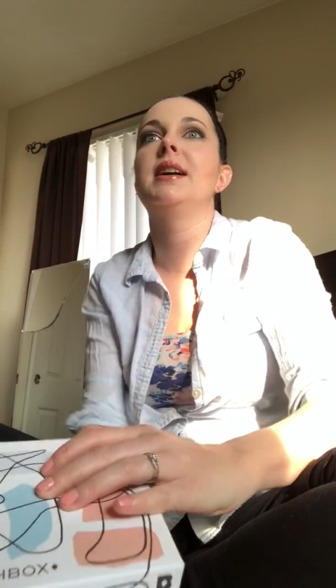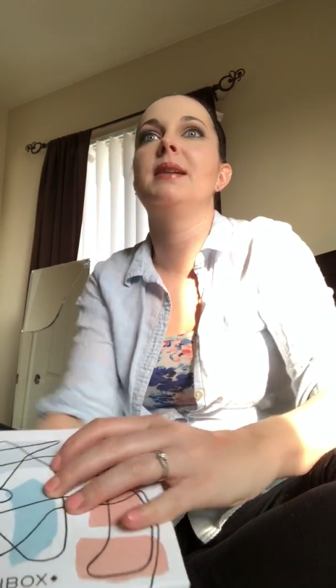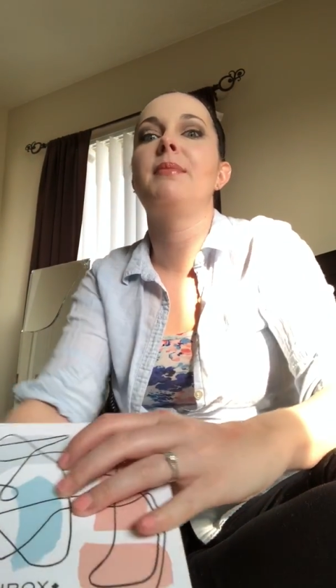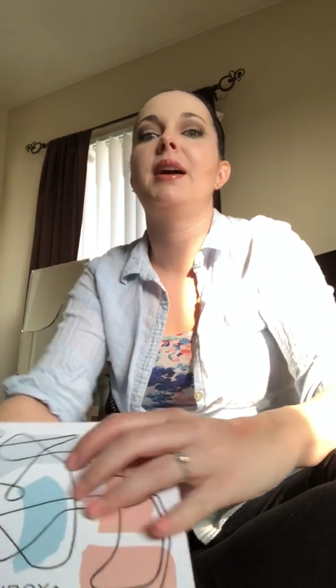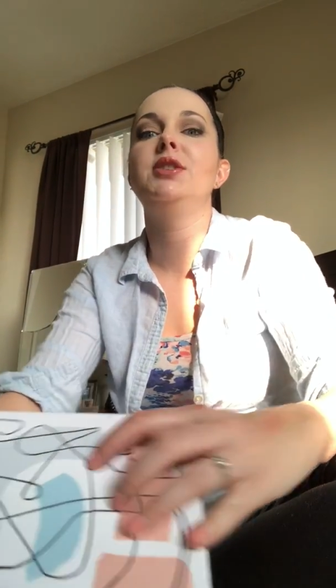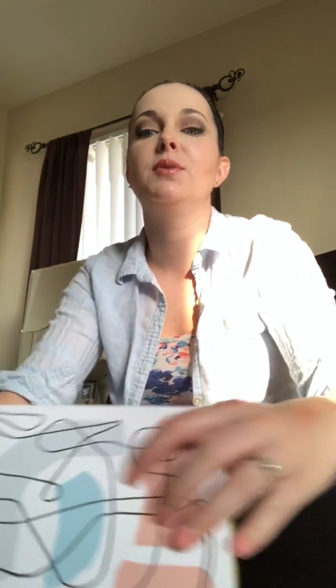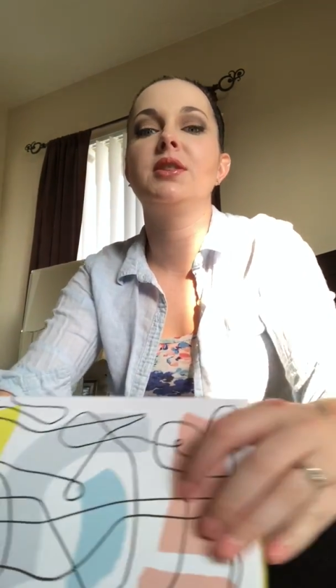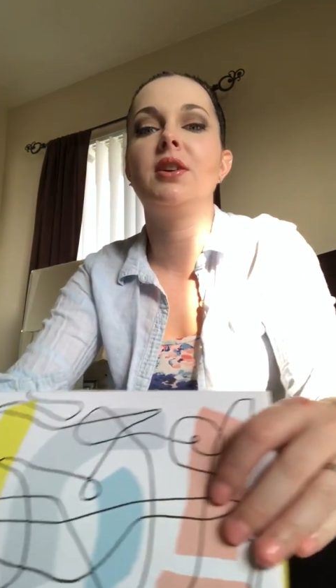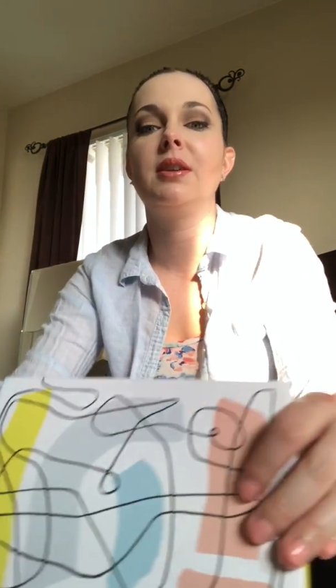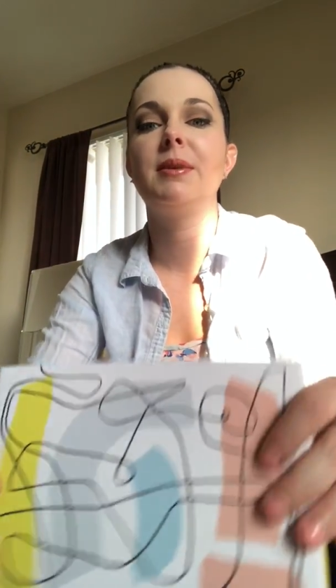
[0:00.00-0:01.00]
I do want
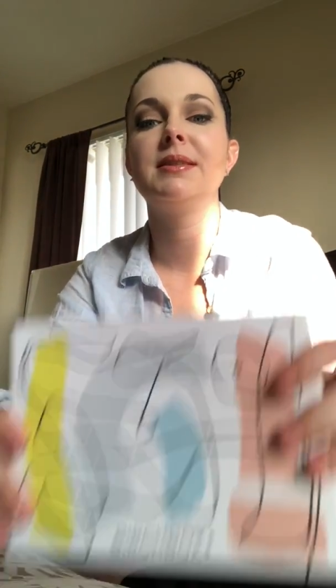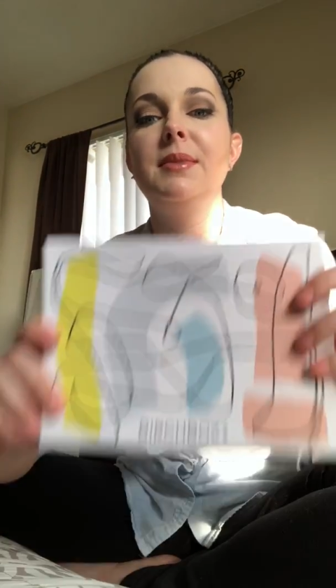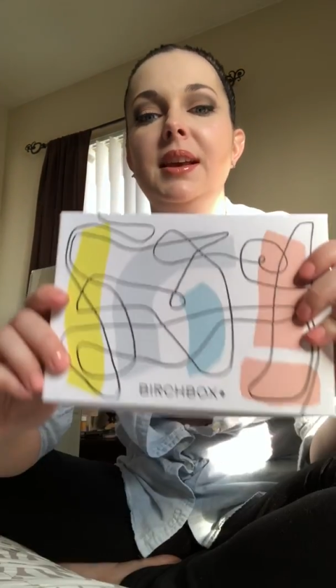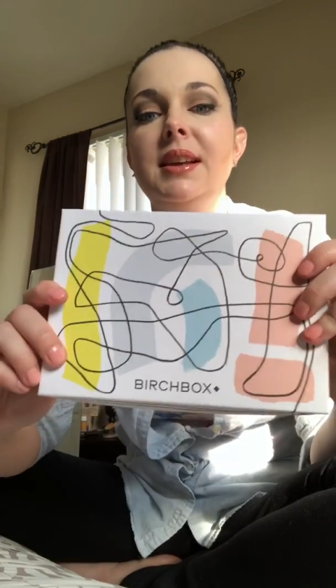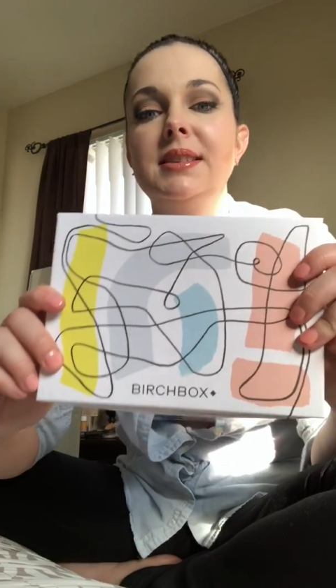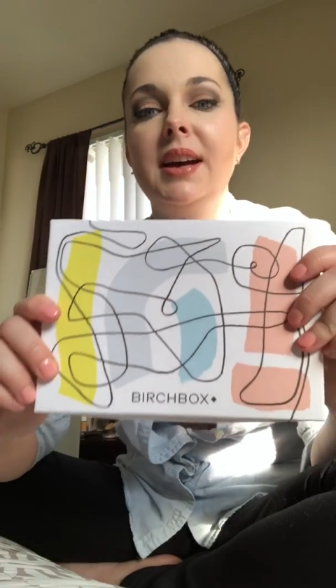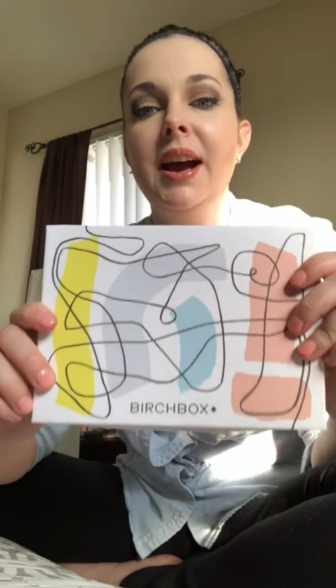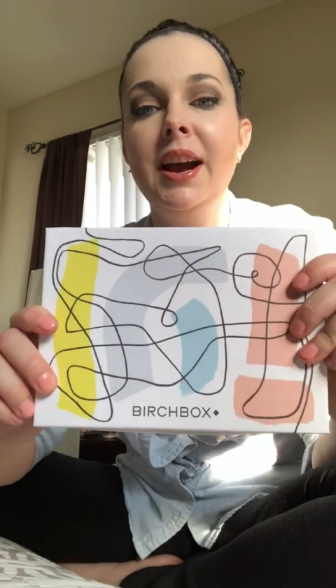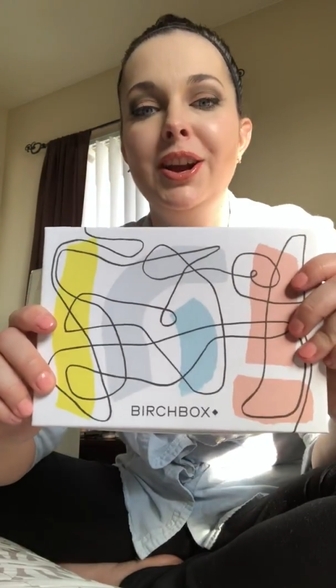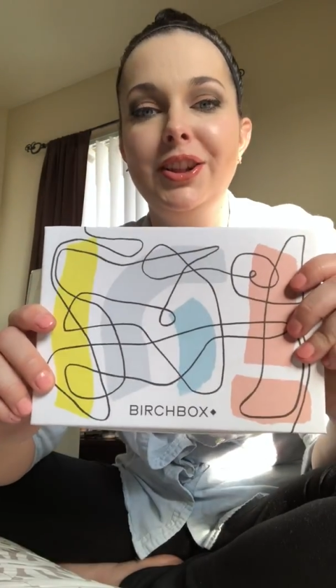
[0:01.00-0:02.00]
to talk about something
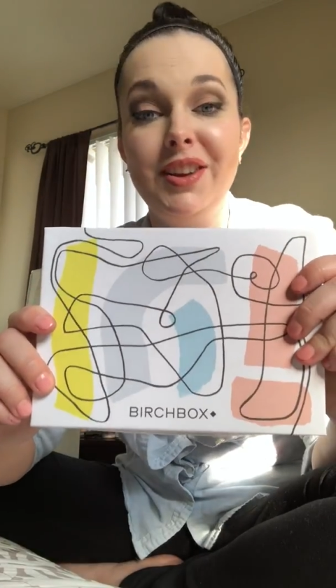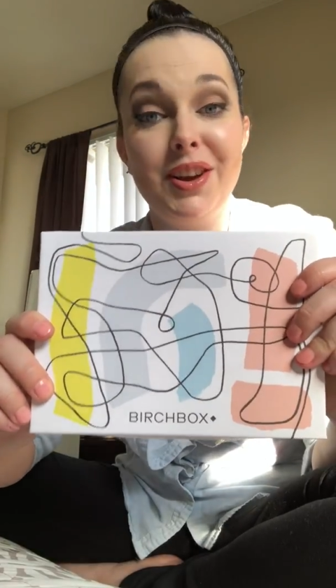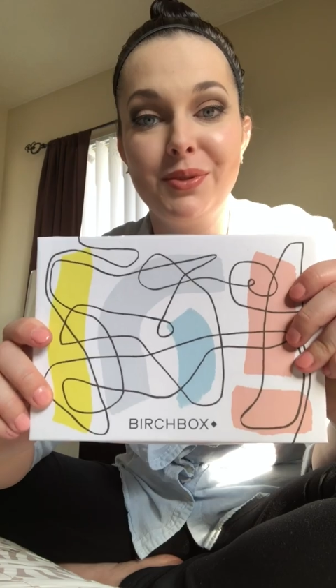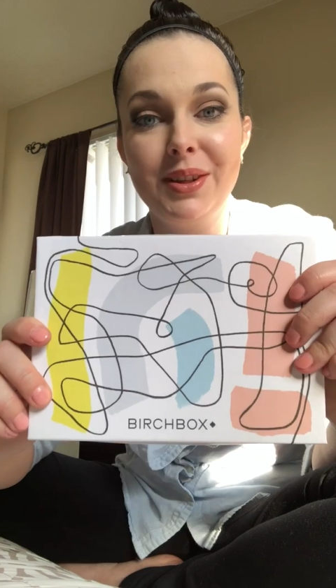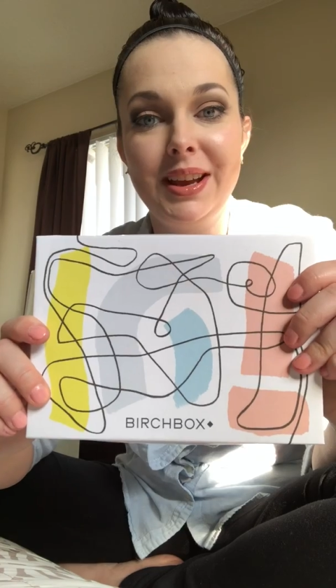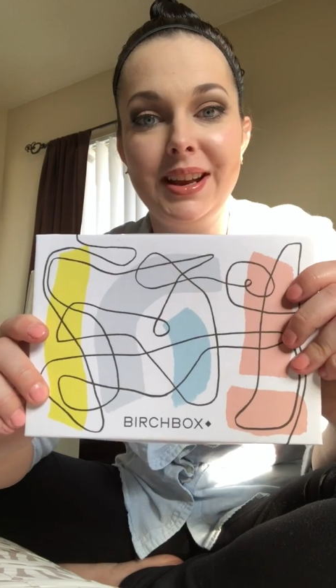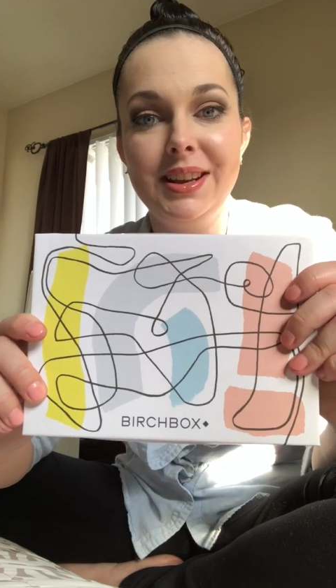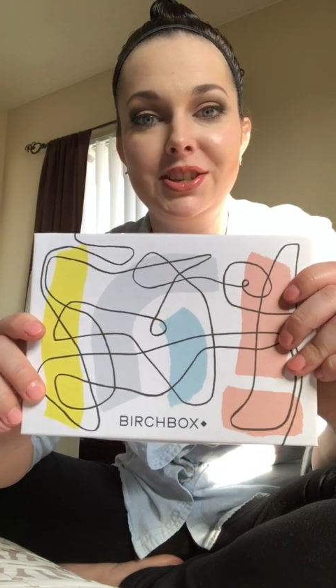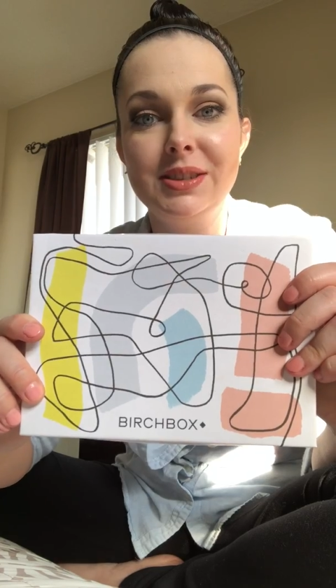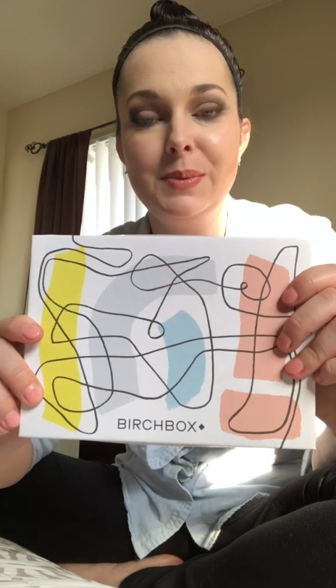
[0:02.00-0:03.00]
entirely
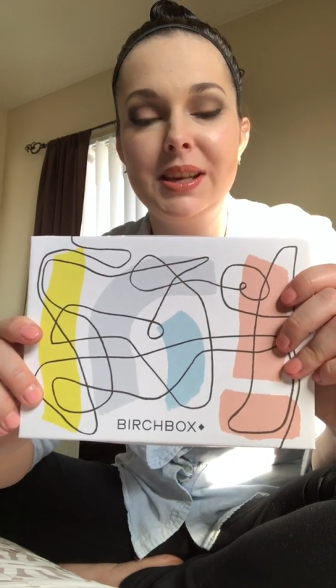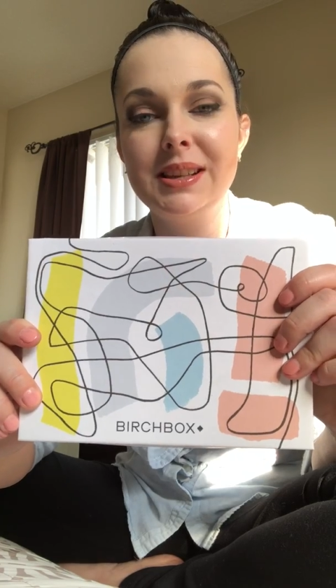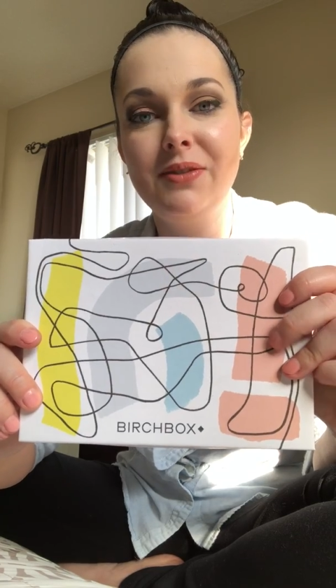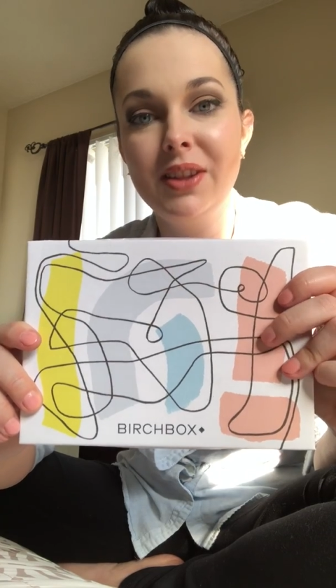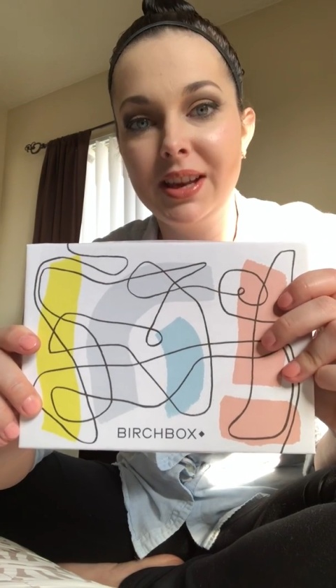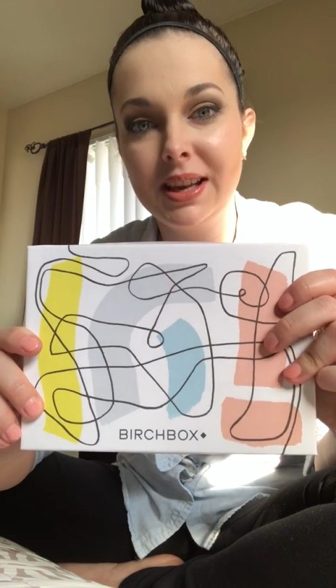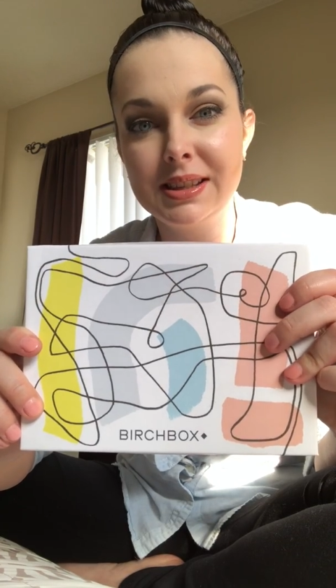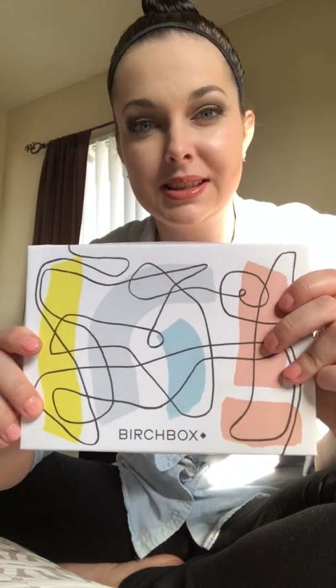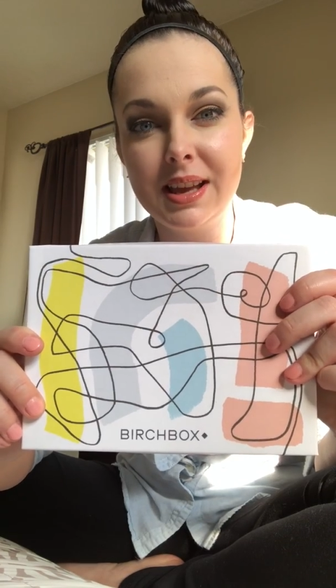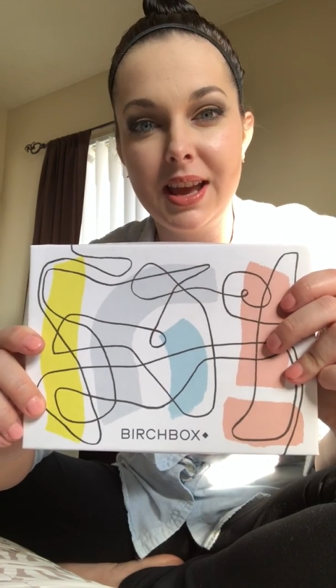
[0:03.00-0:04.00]
unrelated, just because I feel like it's